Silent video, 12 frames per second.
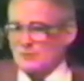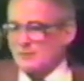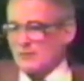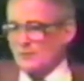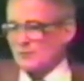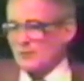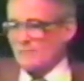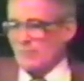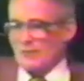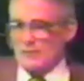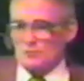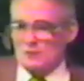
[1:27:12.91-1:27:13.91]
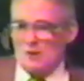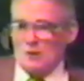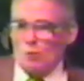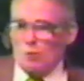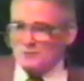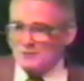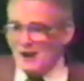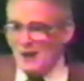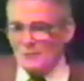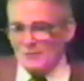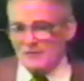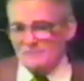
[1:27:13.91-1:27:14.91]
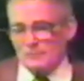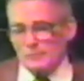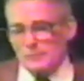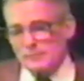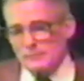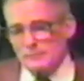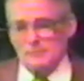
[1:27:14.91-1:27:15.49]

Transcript: sitting here someplace. What's it out there for?